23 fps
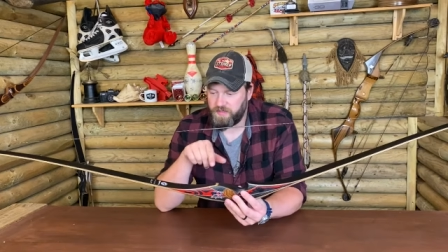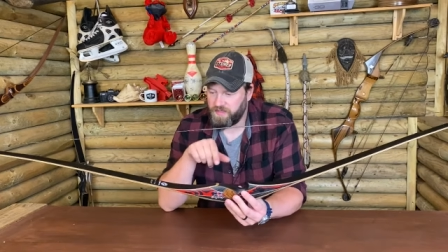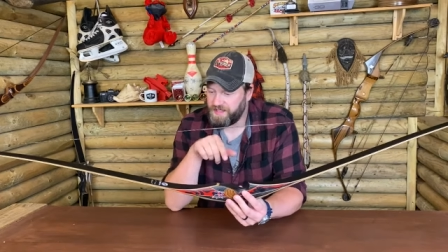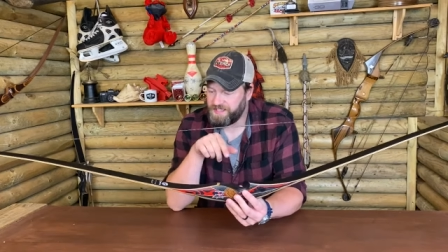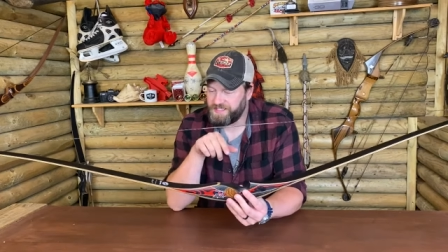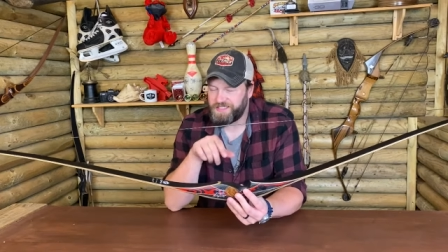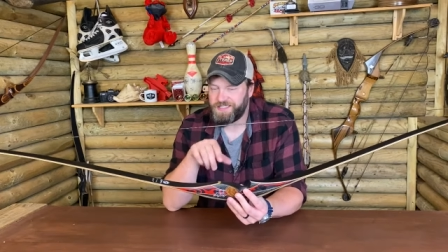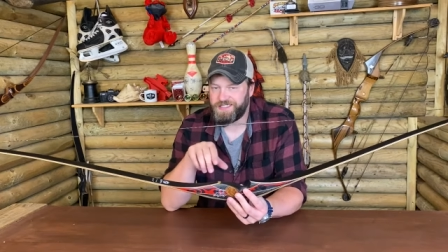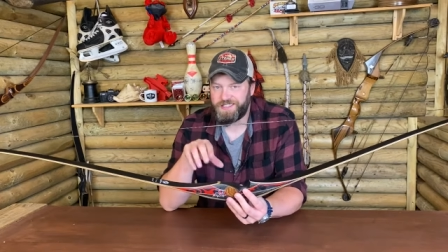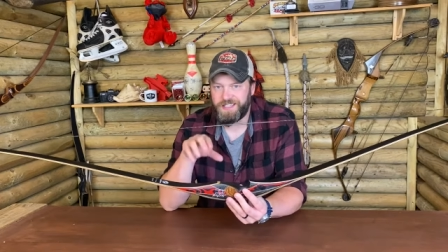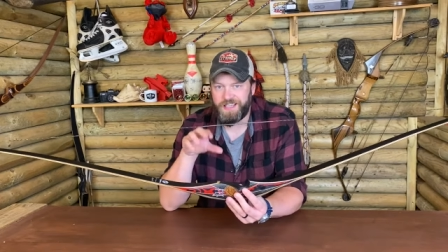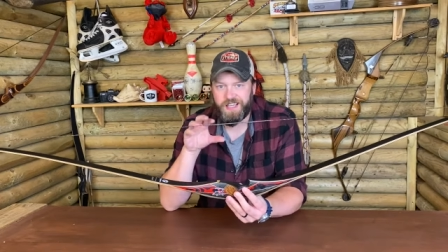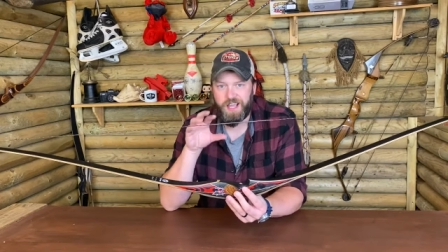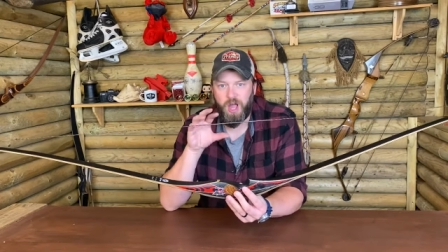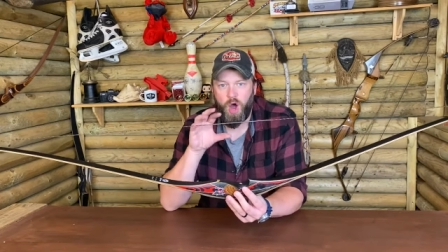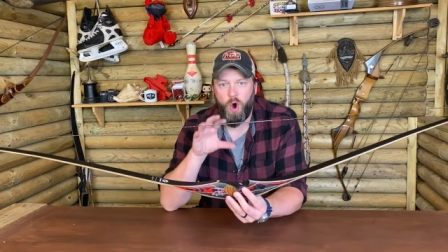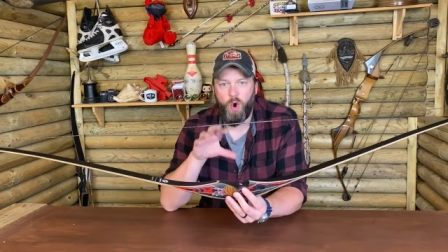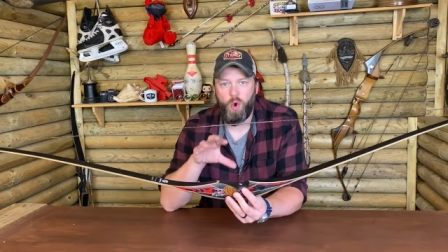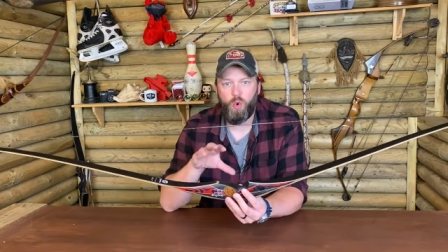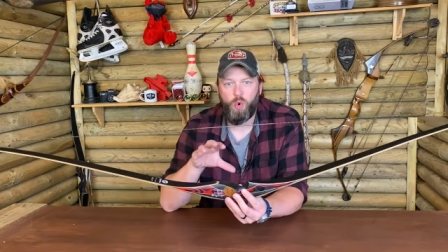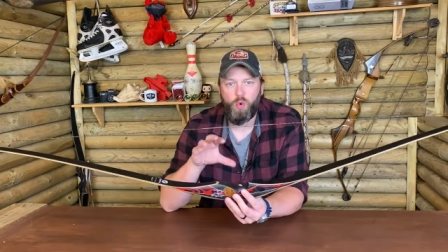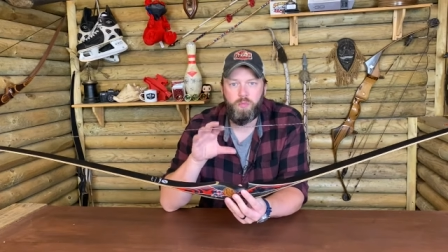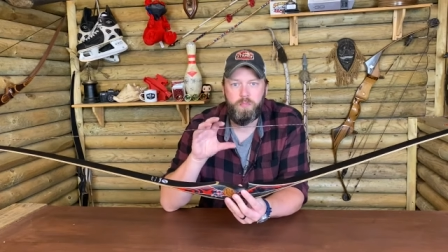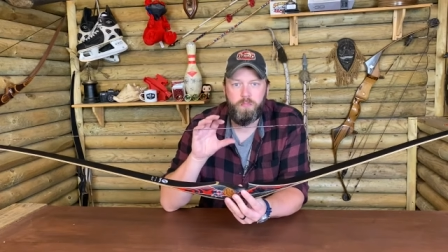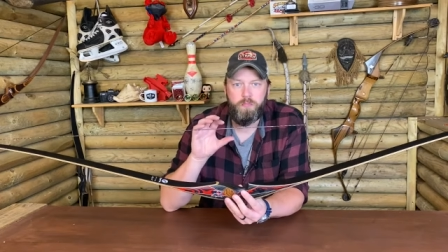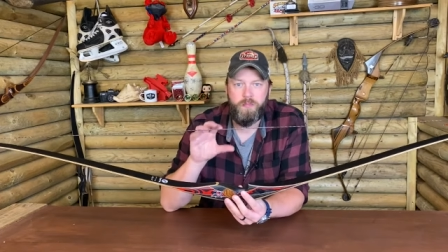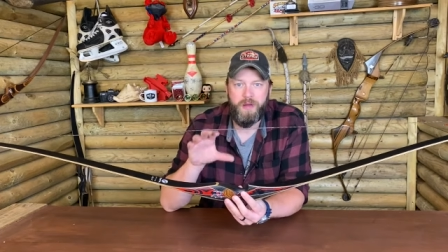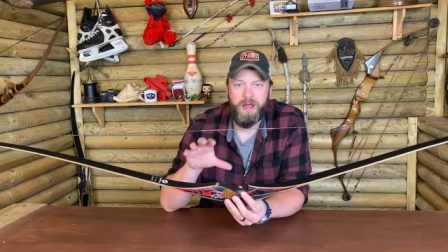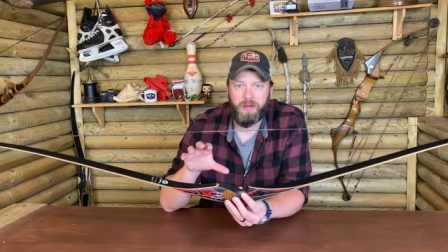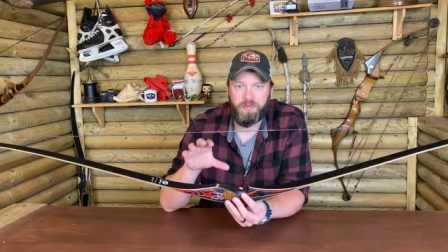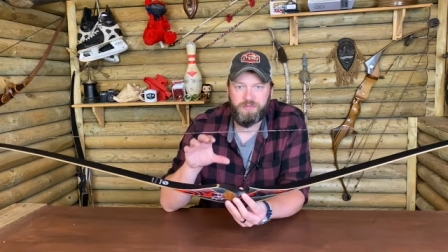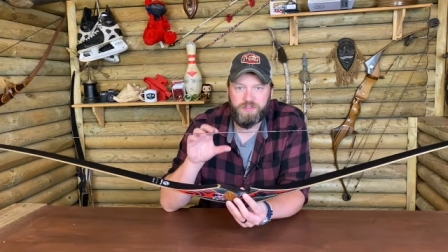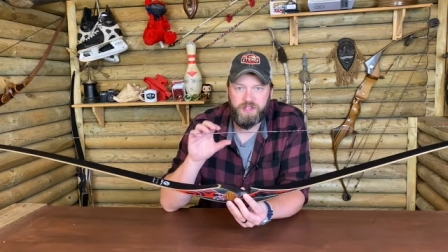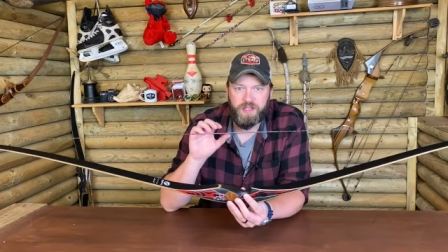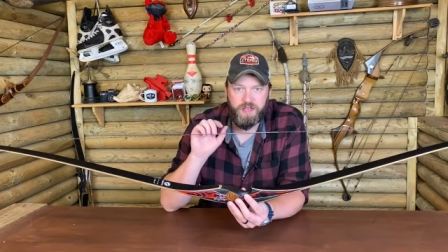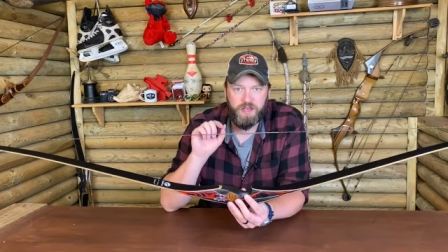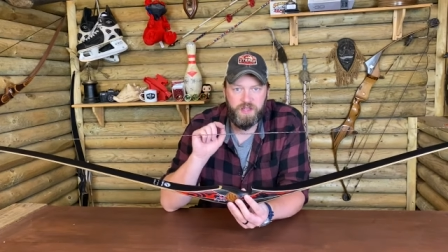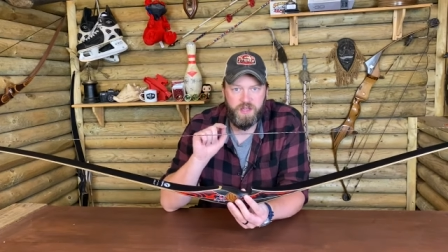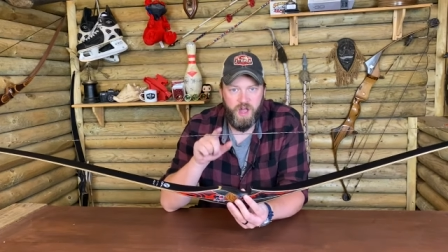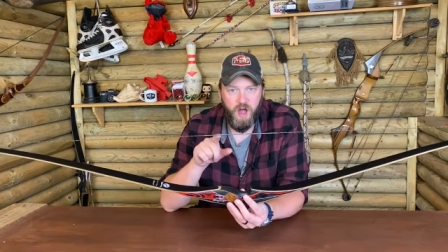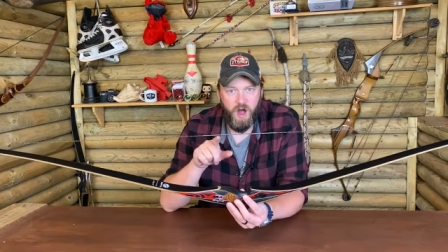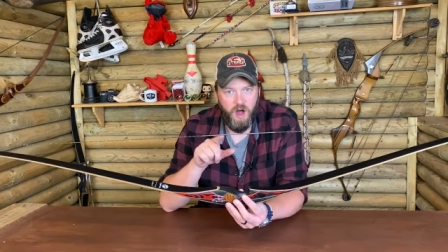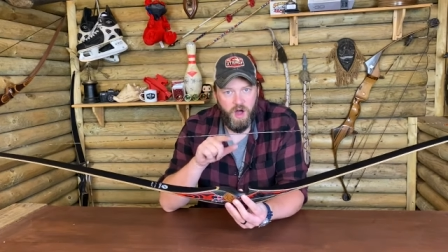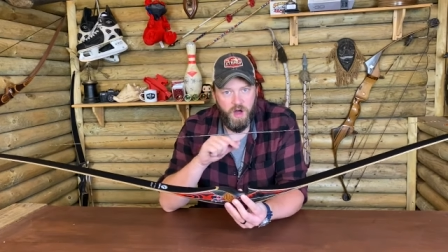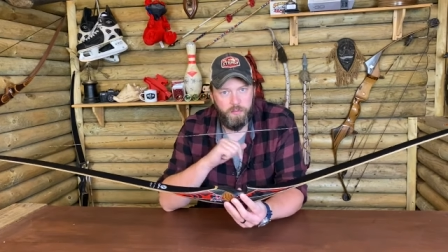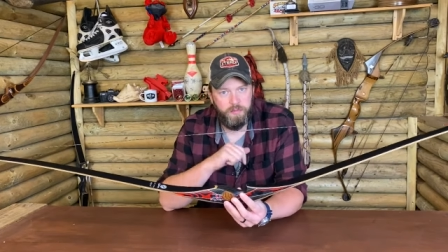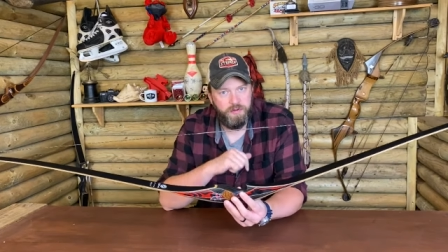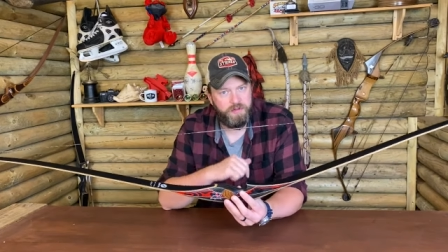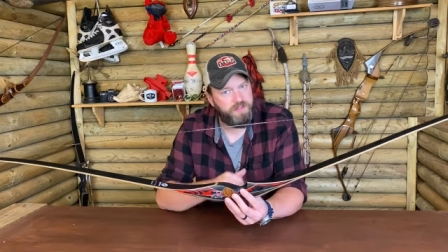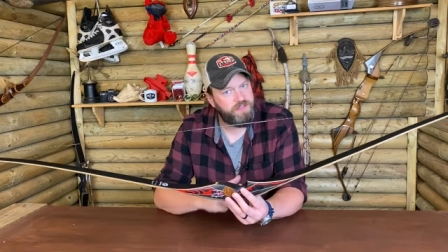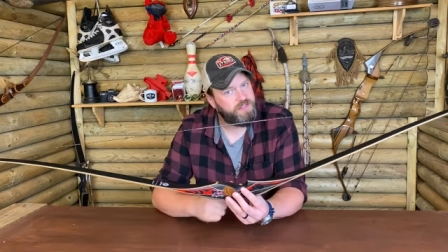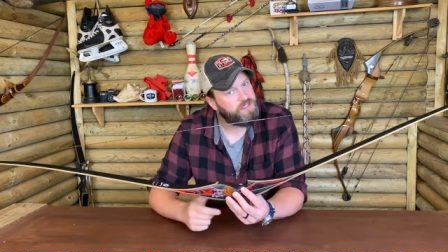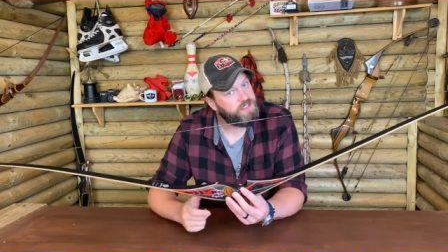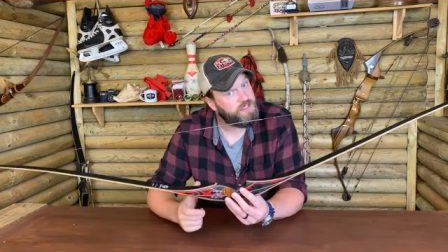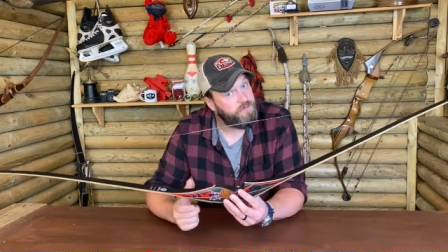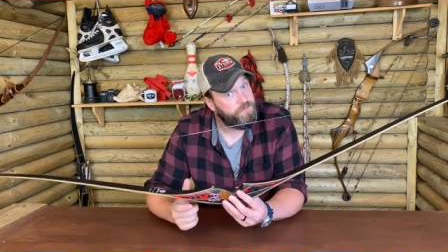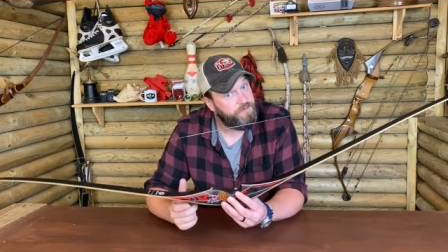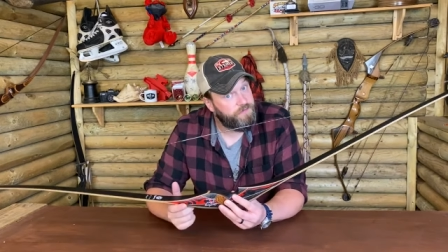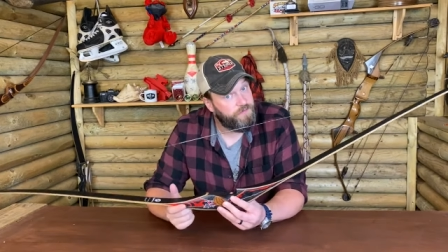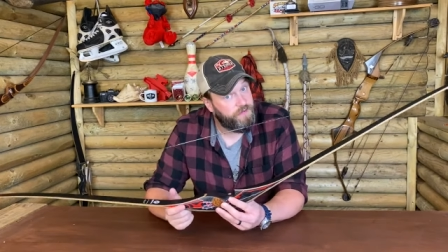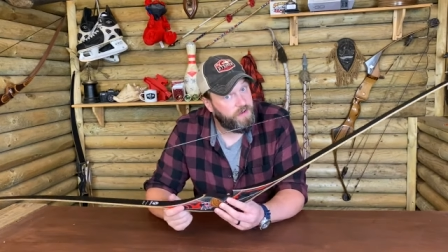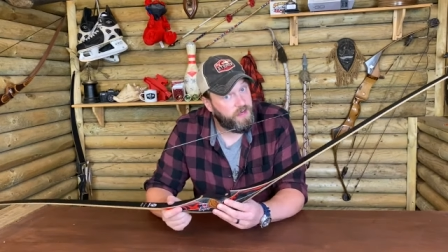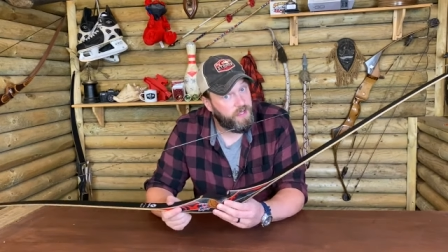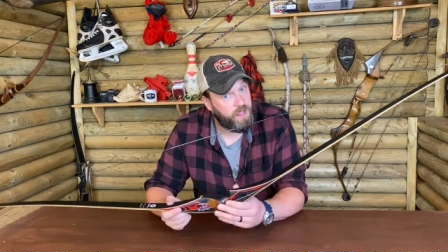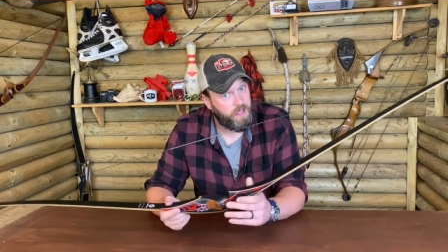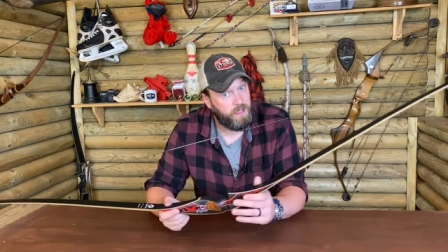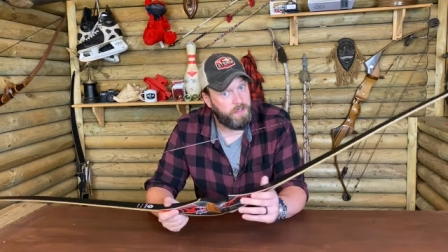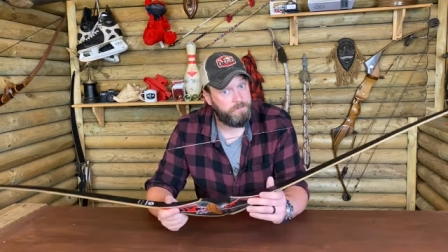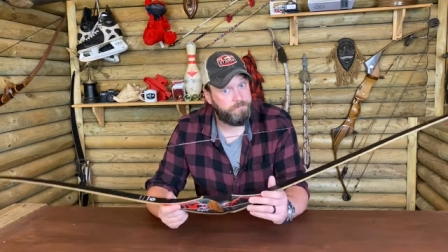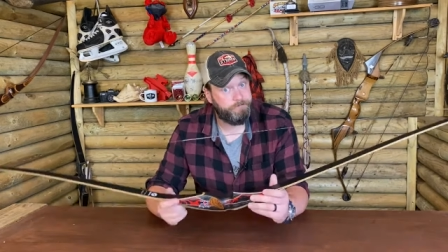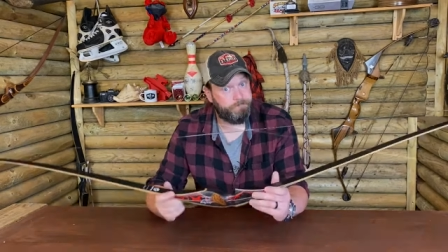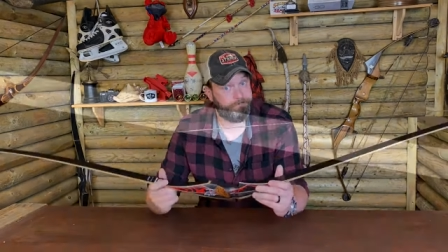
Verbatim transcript: This is the Old Mountain Carbon Symphony.